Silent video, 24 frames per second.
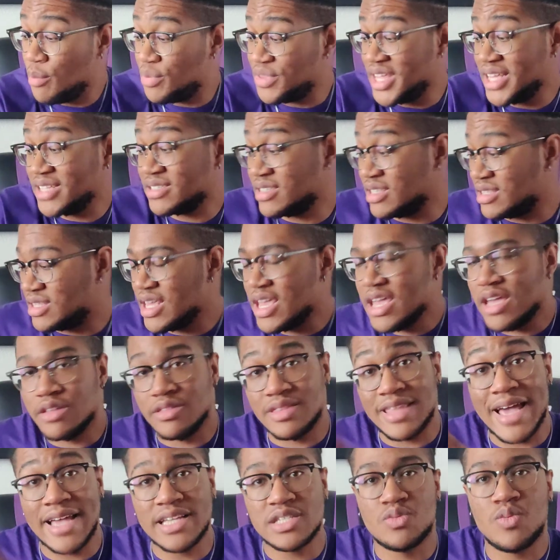But that's the thing.
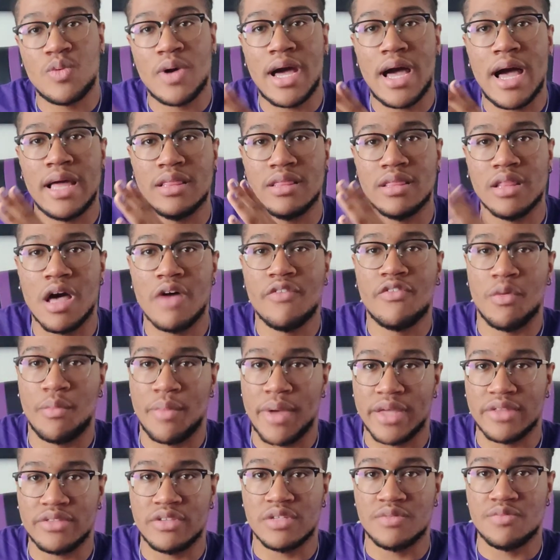That's what I love
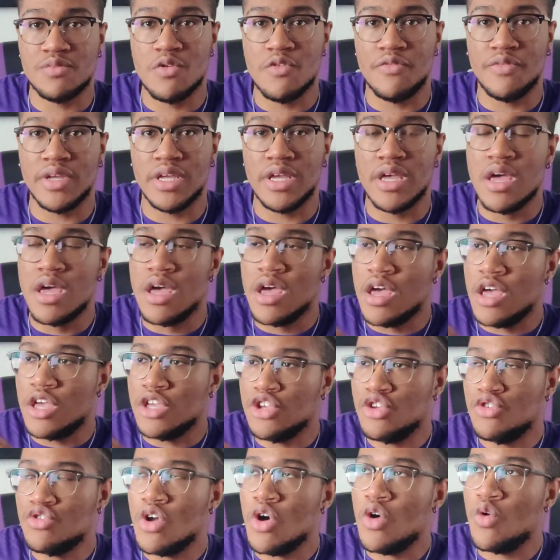about this movie.
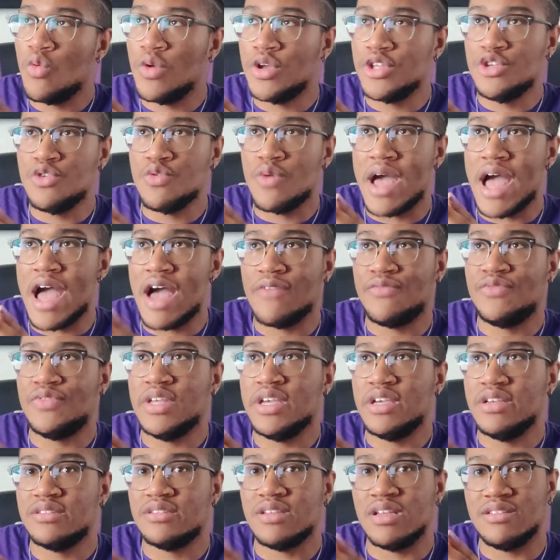You know, when you have
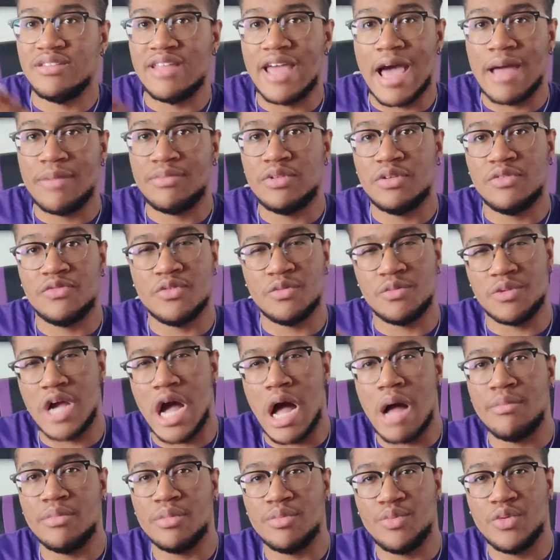things adapted from
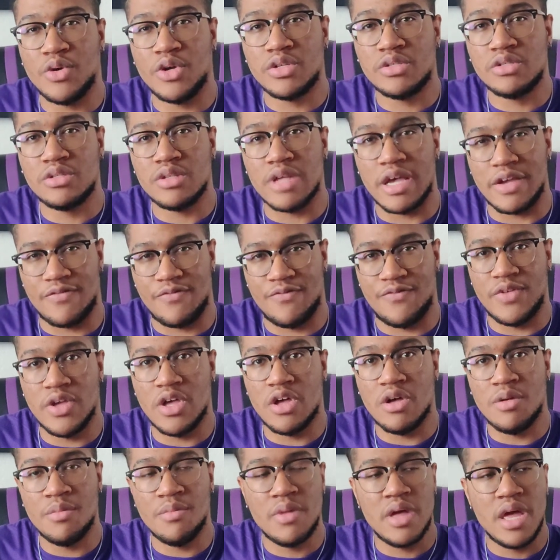comic books like
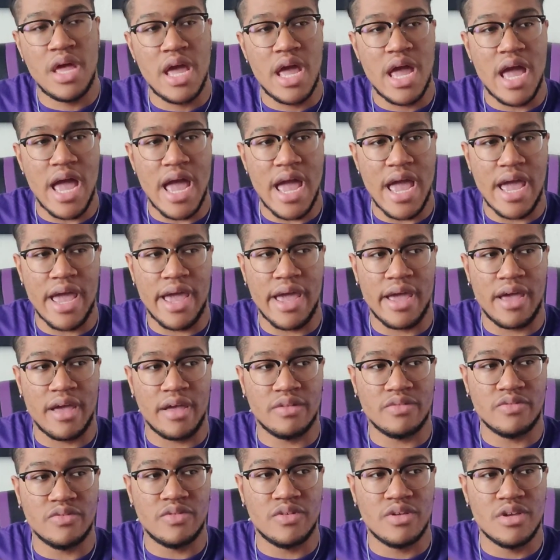film,
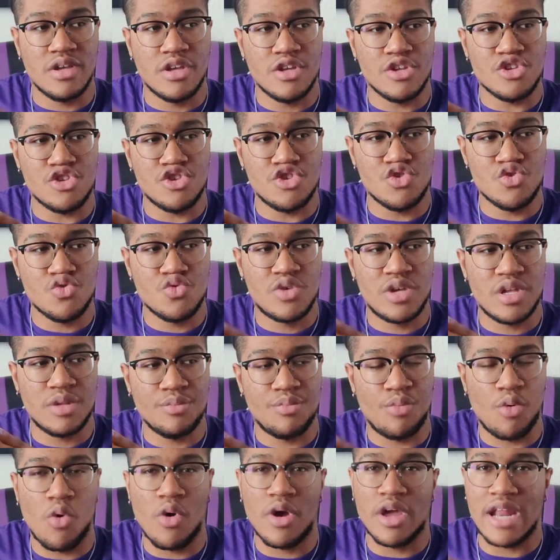and you can
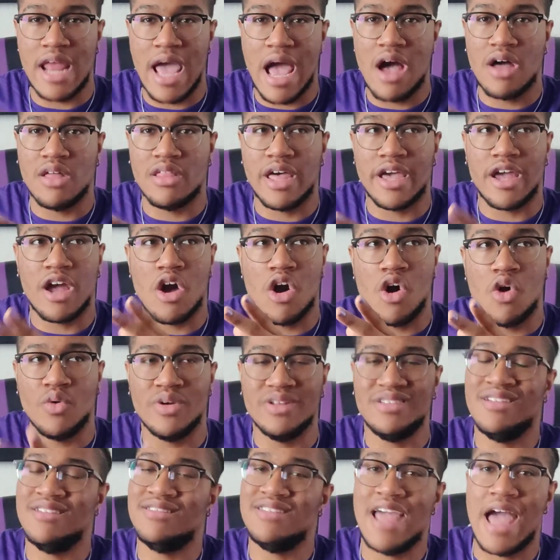point out like, oh,
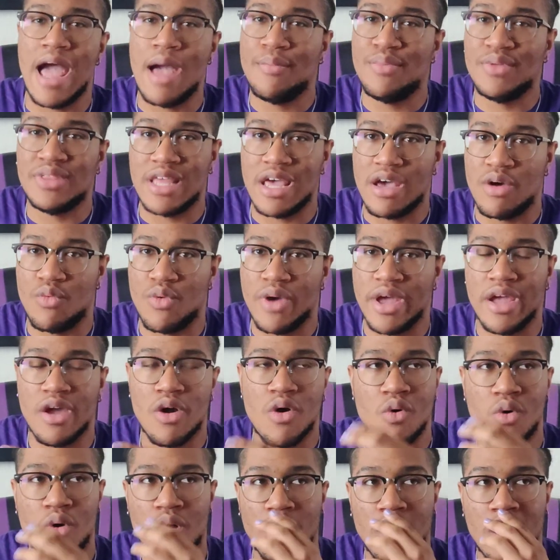it didn't happen that way,
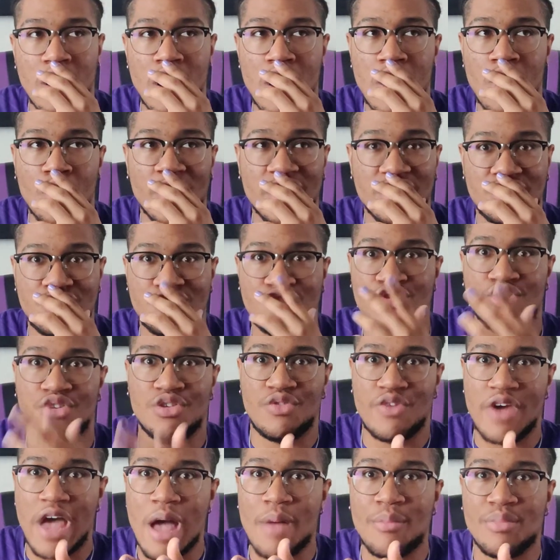or oh, it should
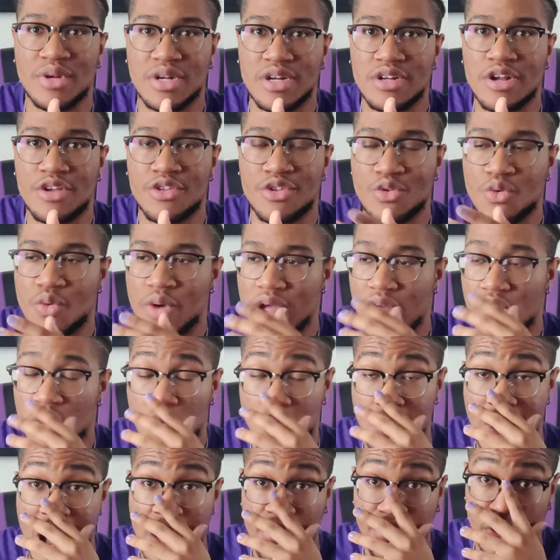have happened another way, or
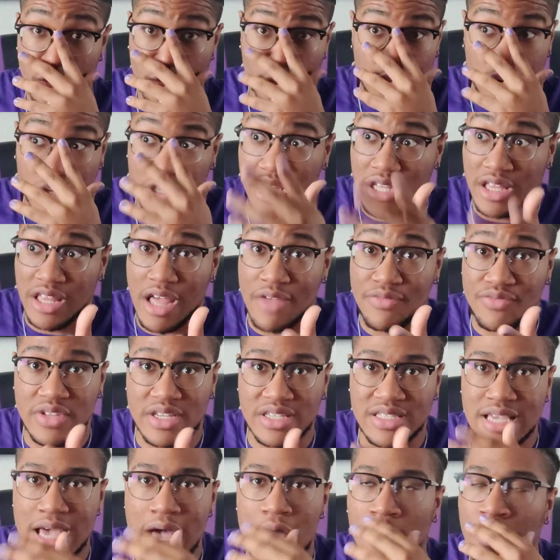wow, they really left
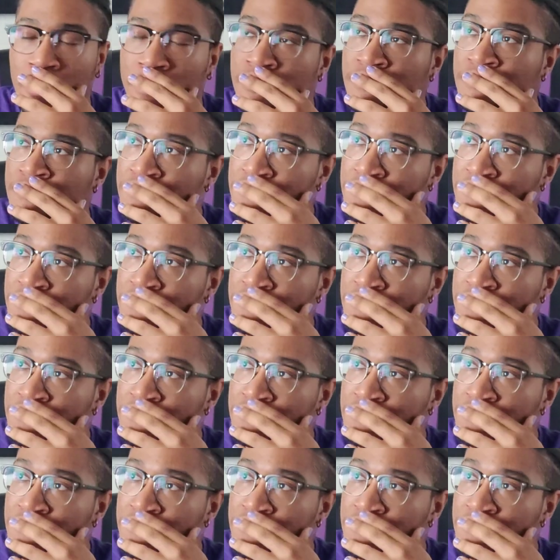this out.